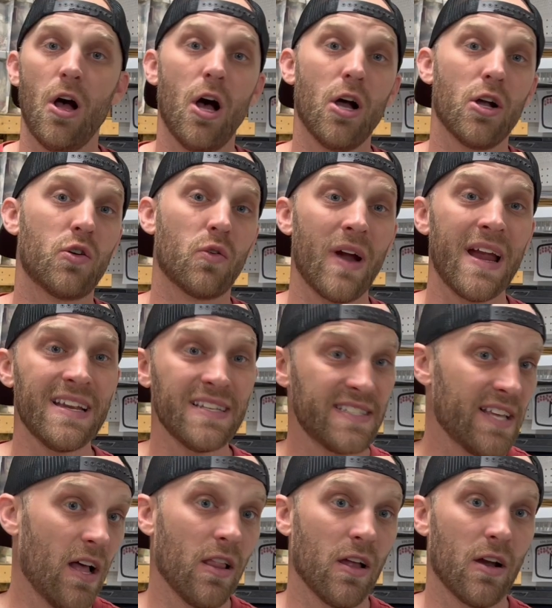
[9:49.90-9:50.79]
A great
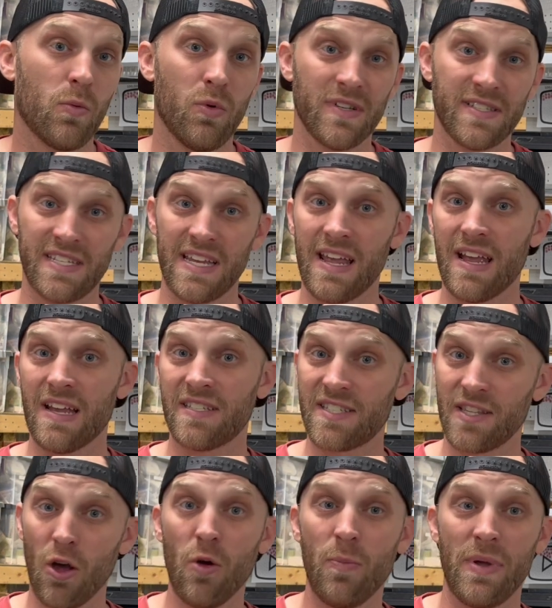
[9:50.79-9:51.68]
seller will see a
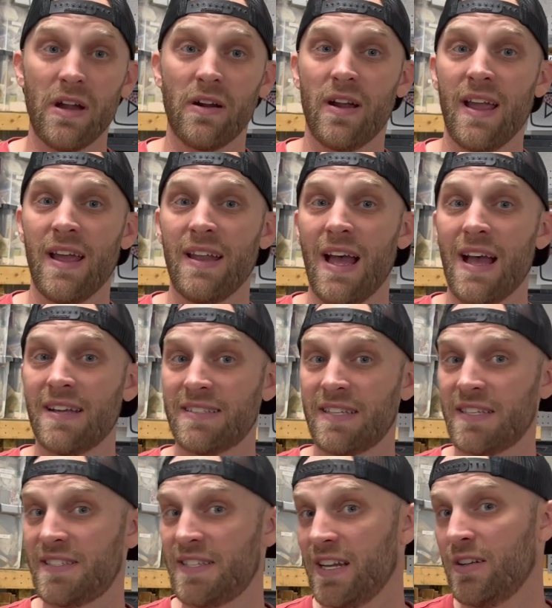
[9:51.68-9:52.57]
slow period as a
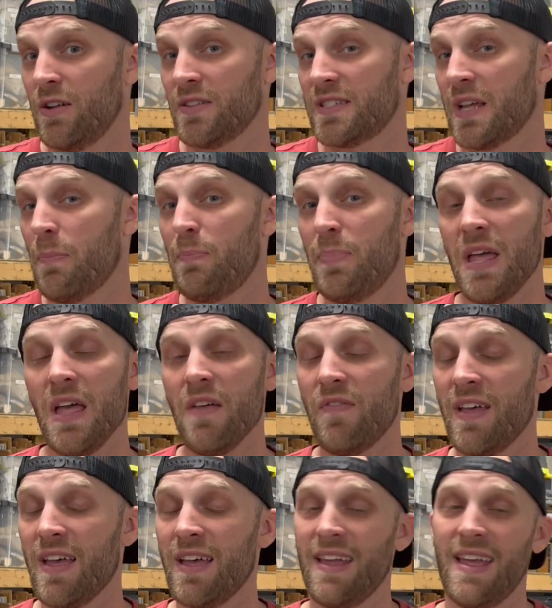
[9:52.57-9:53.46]
signal to
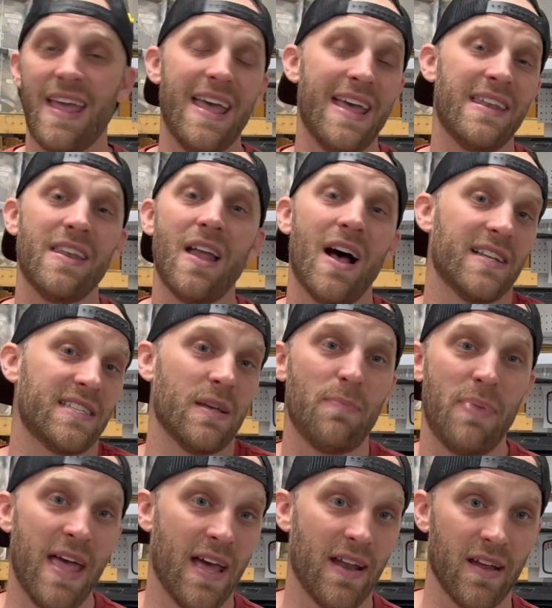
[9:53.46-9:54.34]
pivot and not to
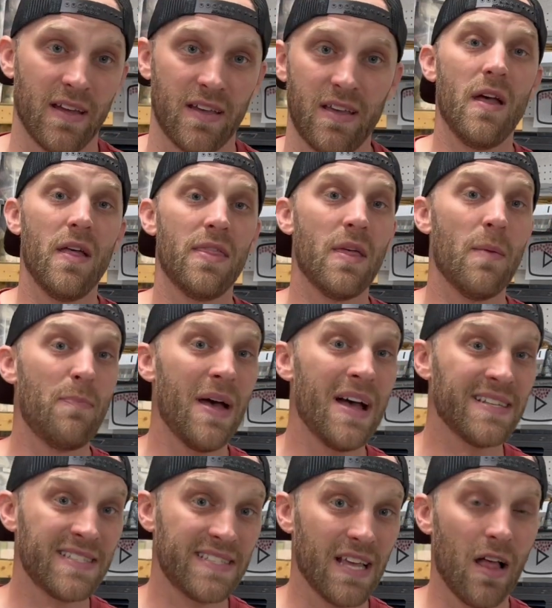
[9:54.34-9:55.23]
panic. The
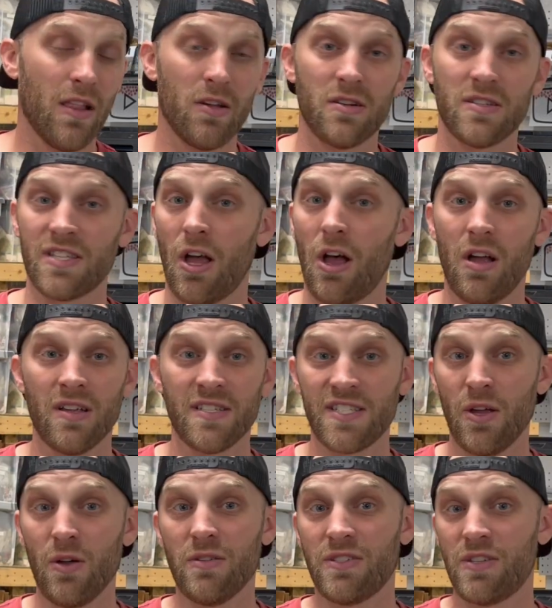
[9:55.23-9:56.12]
best sellers
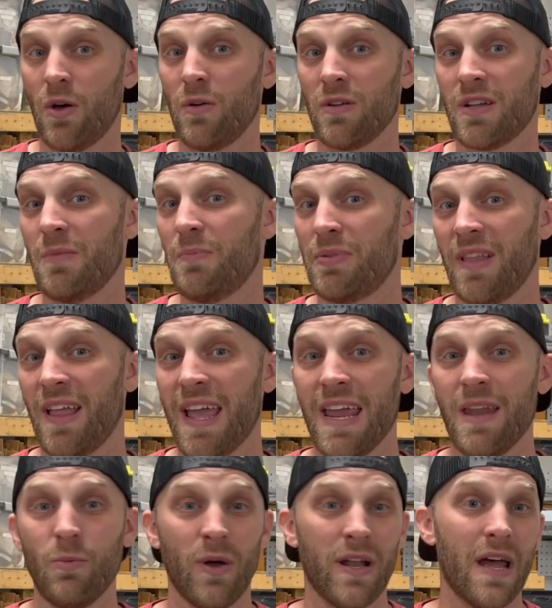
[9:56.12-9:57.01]
also don't
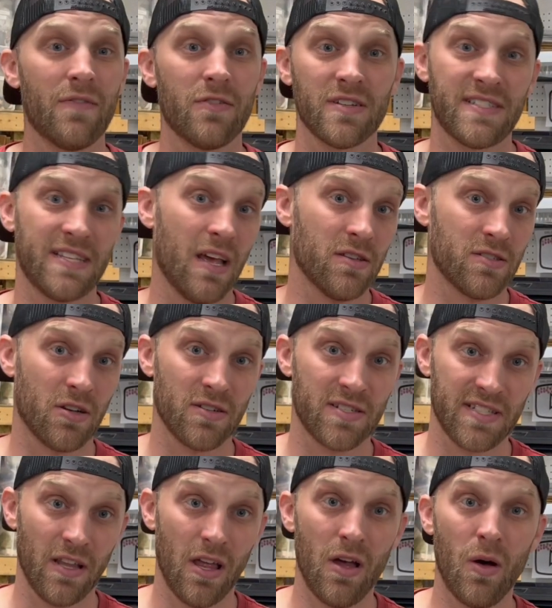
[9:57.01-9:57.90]
complain whenever sales are
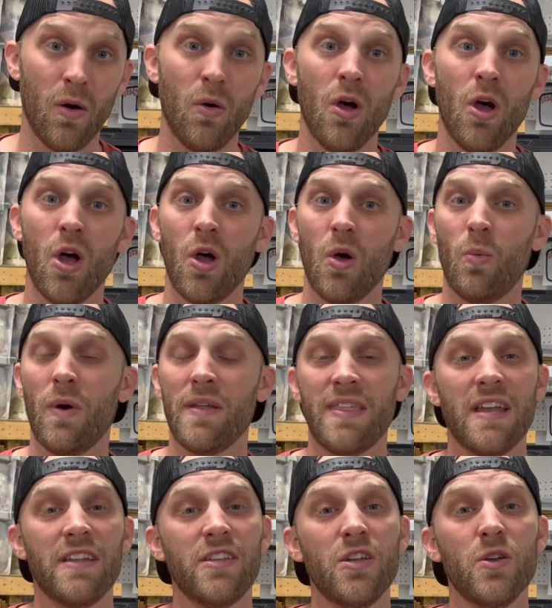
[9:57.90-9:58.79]
slow. What they
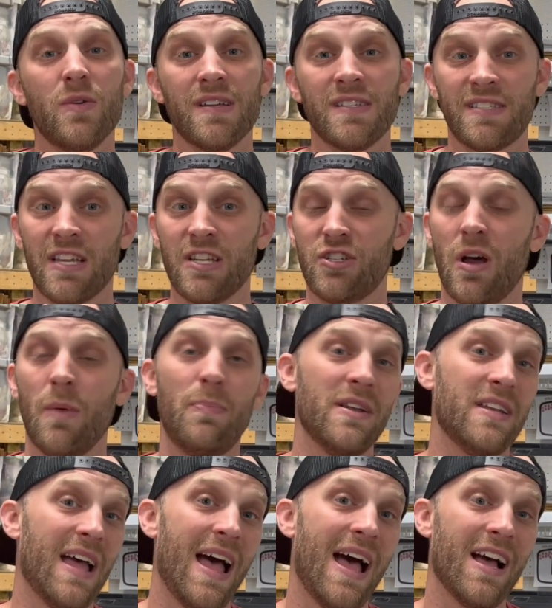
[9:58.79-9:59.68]
do is they jump
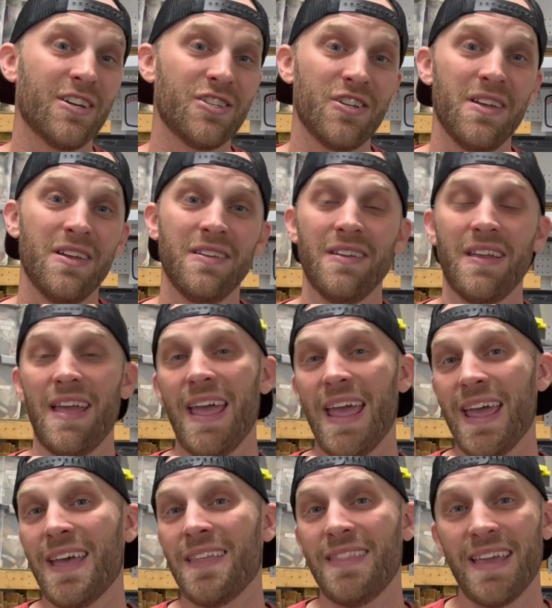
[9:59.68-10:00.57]
into action
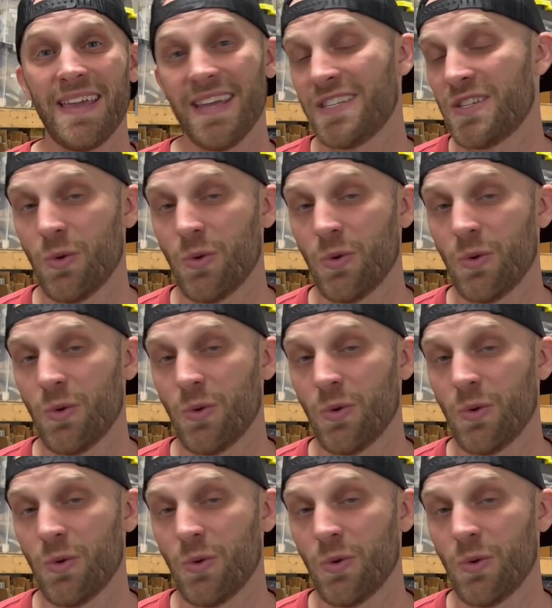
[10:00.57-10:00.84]
and they get to